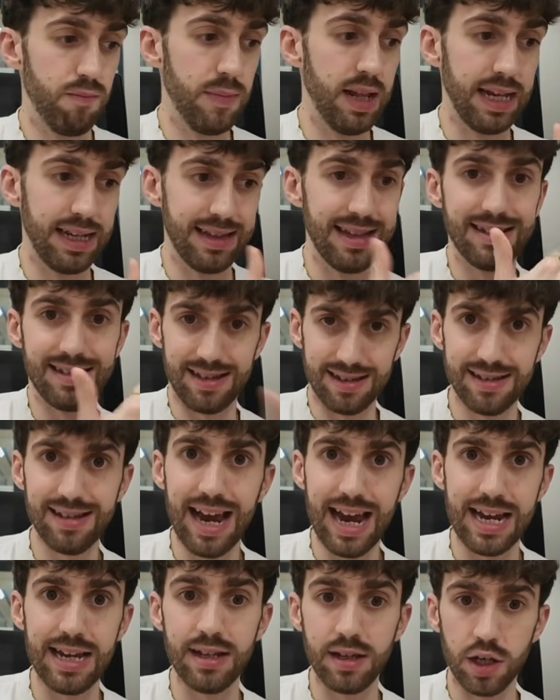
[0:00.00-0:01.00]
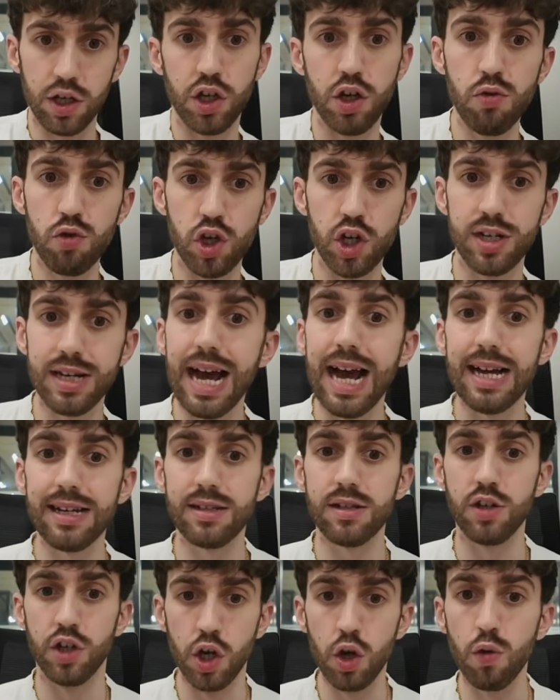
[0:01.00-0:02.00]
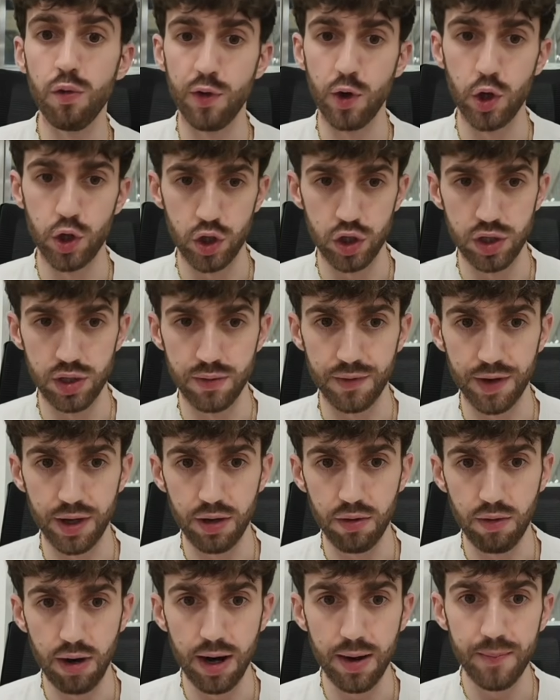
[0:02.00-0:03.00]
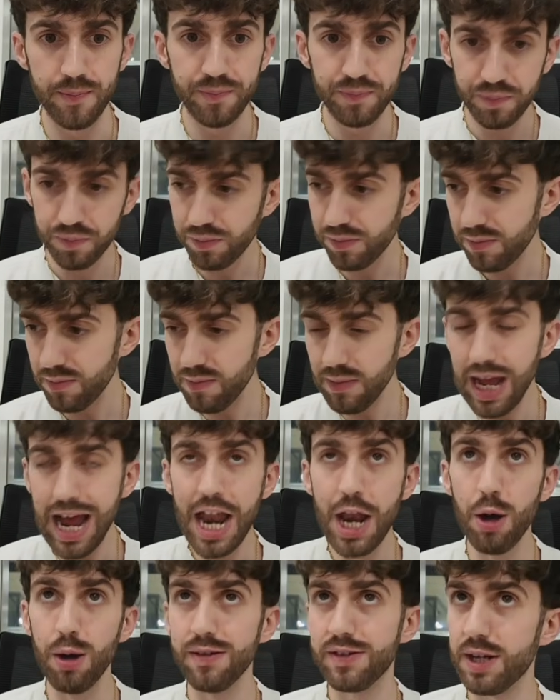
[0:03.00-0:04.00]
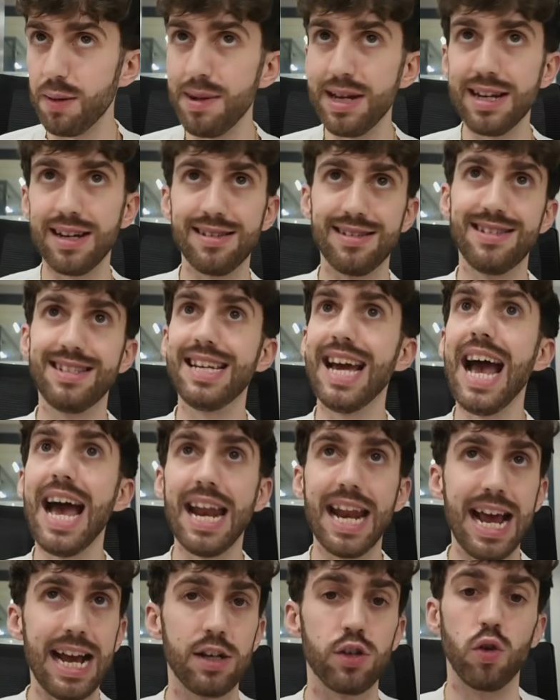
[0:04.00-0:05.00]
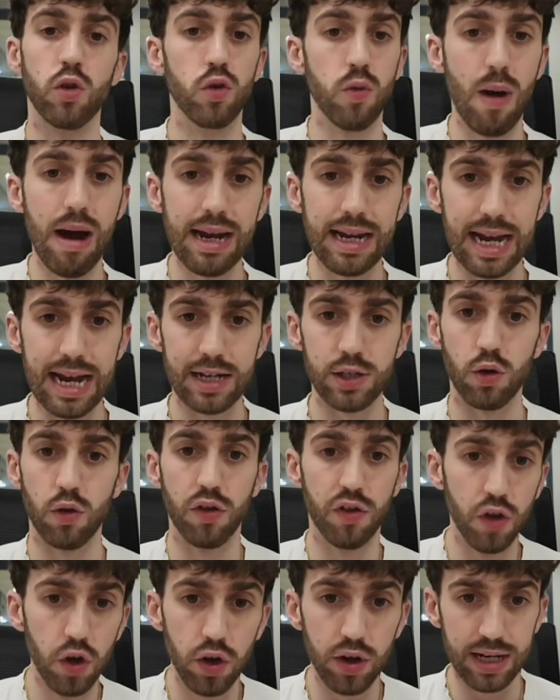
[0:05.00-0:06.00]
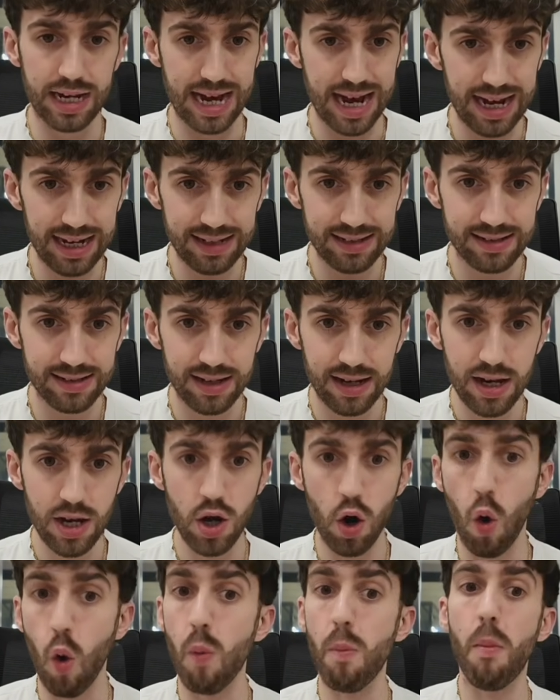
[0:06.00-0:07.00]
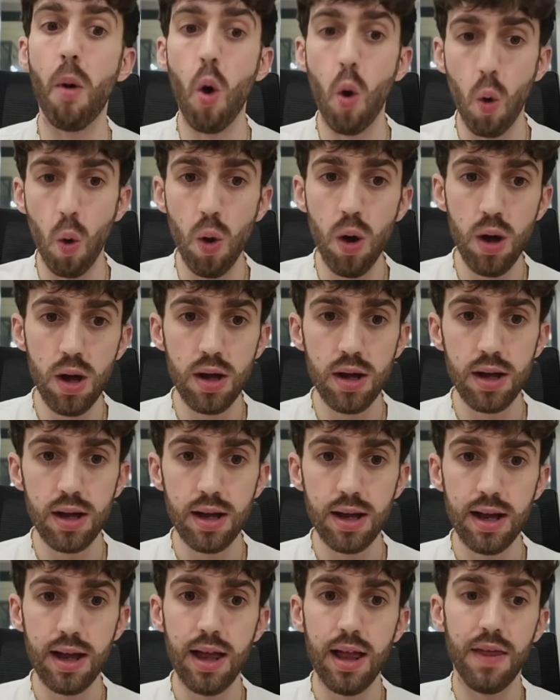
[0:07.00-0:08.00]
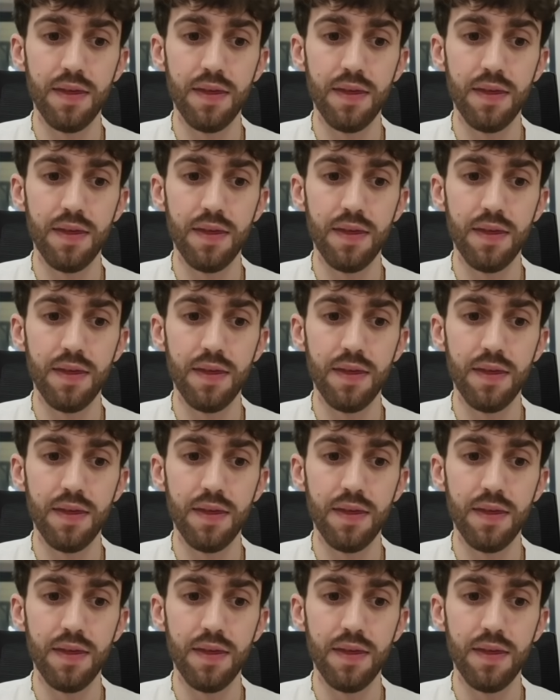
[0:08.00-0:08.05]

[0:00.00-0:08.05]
like, there's a sign that you should test new versions of it, right? Now, if someone does 10x or 20x or 30x or more,